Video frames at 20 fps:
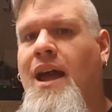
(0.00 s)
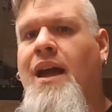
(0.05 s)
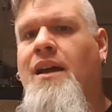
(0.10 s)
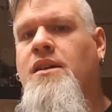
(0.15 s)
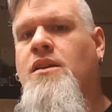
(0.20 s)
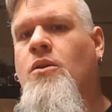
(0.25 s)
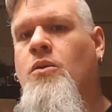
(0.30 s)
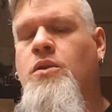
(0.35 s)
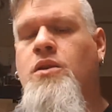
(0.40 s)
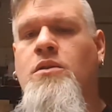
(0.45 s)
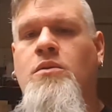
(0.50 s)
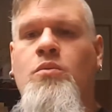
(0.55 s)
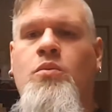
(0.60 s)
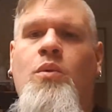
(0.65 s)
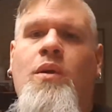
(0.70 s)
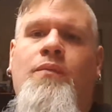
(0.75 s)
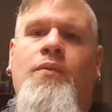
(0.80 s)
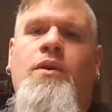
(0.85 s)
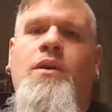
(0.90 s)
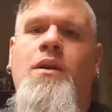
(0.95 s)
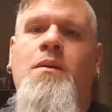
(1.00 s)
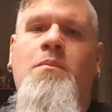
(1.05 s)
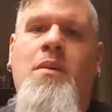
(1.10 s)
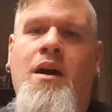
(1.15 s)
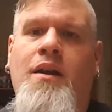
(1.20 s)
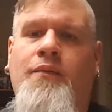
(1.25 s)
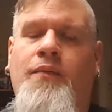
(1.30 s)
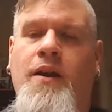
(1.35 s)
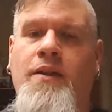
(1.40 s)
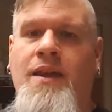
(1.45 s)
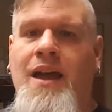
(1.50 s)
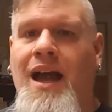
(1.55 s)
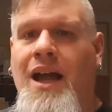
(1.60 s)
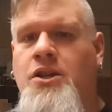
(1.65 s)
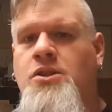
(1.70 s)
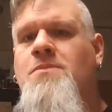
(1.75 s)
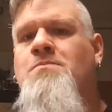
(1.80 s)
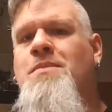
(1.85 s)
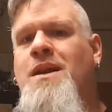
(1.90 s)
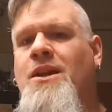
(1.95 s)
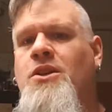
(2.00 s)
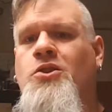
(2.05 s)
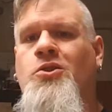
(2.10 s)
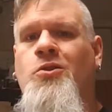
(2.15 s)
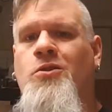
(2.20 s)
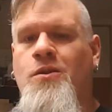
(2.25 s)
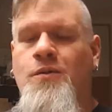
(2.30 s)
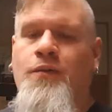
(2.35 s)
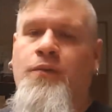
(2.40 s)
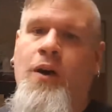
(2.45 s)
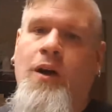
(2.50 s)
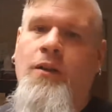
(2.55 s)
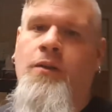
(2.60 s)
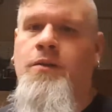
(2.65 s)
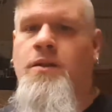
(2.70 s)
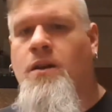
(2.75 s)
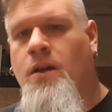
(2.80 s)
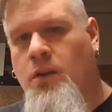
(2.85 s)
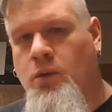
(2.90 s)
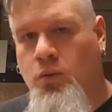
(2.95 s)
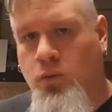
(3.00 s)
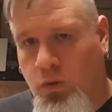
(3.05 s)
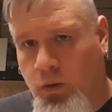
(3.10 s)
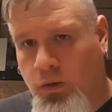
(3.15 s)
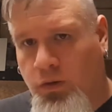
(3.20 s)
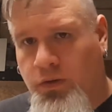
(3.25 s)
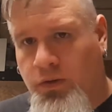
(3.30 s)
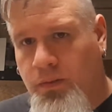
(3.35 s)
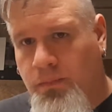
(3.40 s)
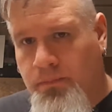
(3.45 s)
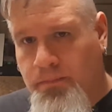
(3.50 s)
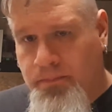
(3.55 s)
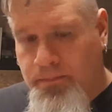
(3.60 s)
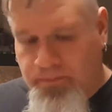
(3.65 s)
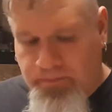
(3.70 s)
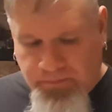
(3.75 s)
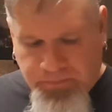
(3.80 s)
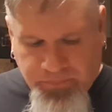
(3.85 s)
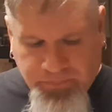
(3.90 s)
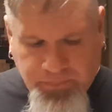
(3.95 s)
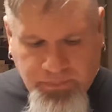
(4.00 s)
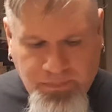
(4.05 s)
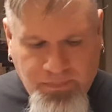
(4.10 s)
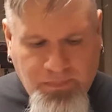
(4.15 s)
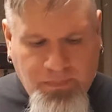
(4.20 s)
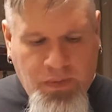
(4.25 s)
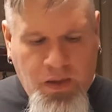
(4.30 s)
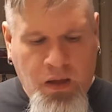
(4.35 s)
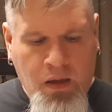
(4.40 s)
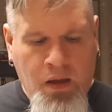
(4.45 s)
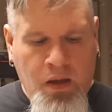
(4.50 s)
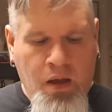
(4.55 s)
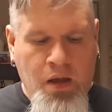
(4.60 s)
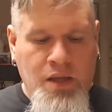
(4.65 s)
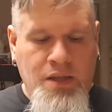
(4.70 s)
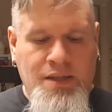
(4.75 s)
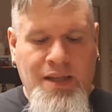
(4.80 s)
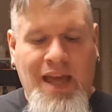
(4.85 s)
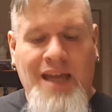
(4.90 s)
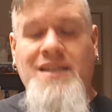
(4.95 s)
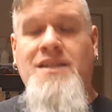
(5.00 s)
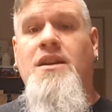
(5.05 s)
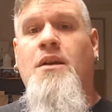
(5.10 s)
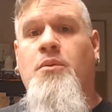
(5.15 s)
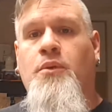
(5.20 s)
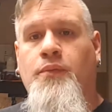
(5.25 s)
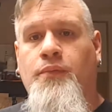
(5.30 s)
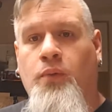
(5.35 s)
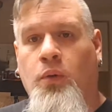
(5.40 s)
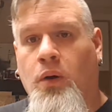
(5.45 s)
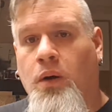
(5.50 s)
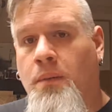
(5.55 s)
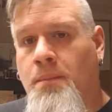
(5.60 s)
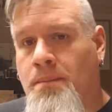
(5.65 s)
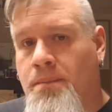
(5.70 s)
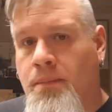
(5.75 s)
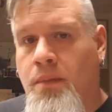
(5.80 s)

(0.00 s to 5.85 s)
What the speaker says: if you're going to modify the action, make sure you follow the other rules. So that's number 4.